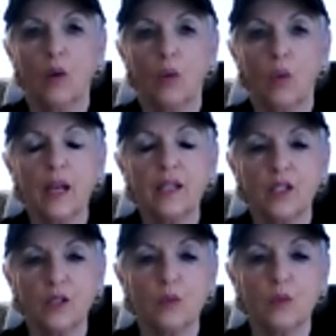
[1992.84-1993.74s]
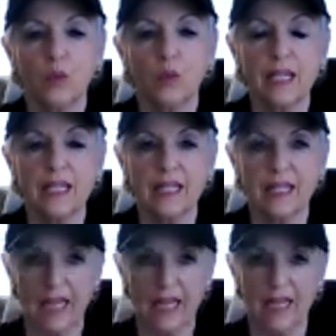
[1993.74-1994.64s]
what do we
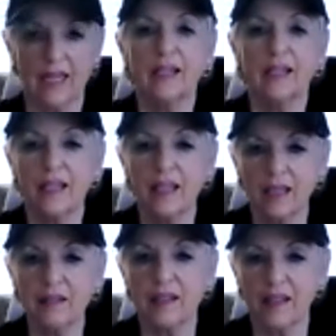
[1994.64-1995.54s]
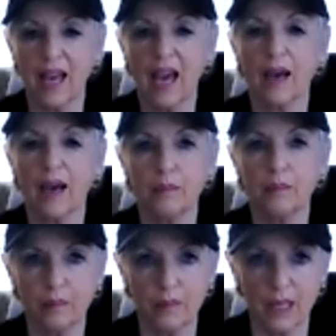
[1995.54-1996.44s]
see in that
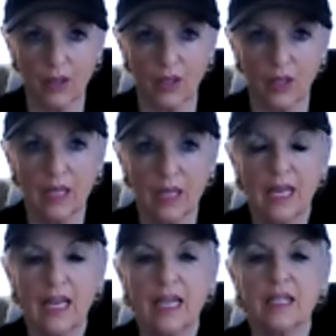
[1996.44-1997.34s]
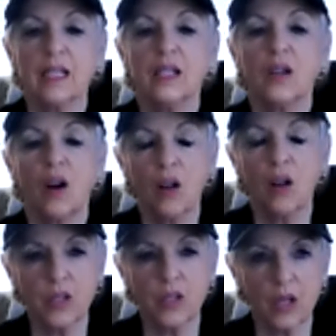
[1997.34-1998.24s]
mirror? Is it
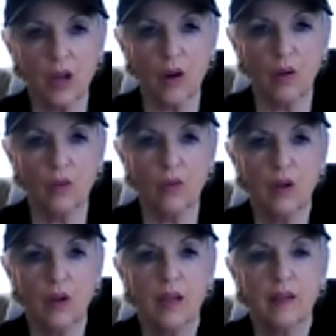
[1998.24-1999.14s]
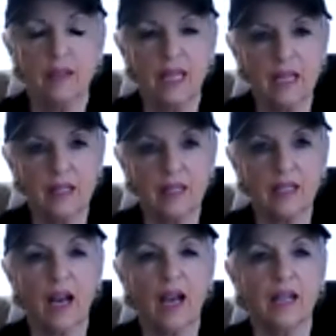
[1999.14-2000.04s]
also the
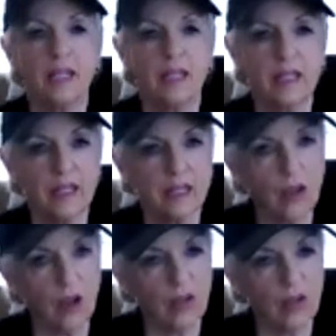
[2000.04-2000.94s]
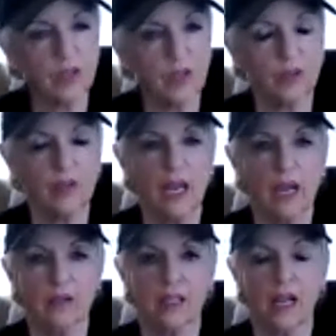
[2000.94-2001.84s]
inside? Is it also the
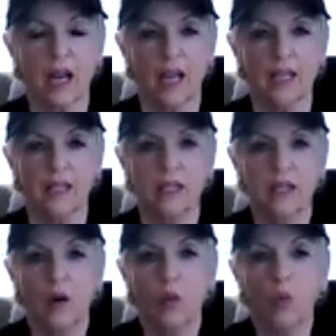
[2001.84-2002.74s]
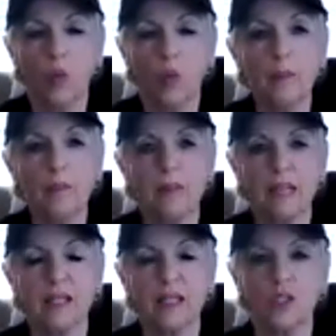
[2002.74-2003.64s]
outside? What
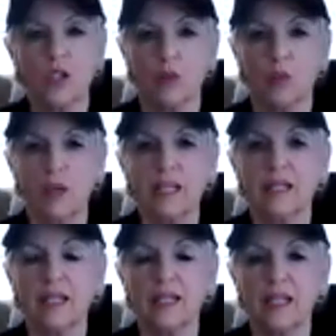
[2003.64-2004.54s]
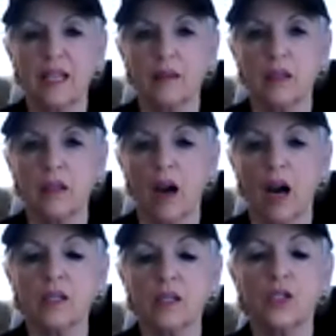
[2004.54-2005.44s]
message are we sending,
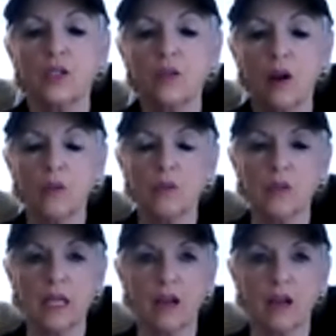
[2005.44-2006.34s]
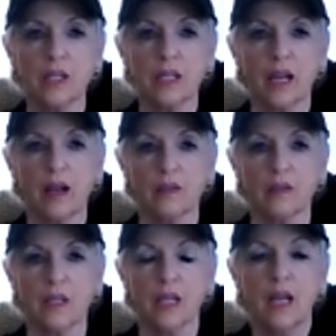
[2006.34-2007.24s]
not to only
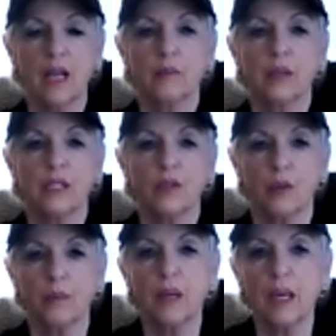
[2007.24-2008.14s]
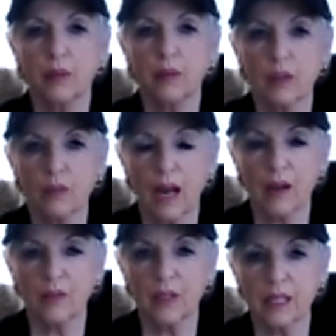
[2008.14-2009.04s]
ourselves, but to the people
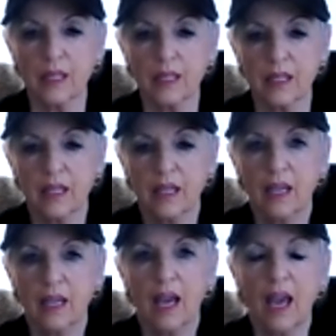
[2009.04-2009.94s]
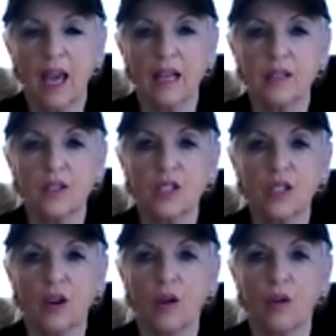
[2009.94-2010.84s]
around us? And
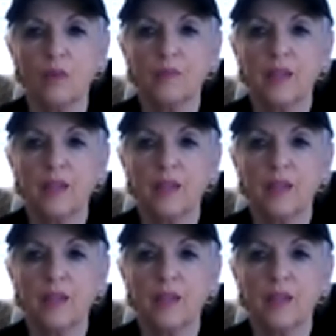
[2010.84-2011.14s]
so,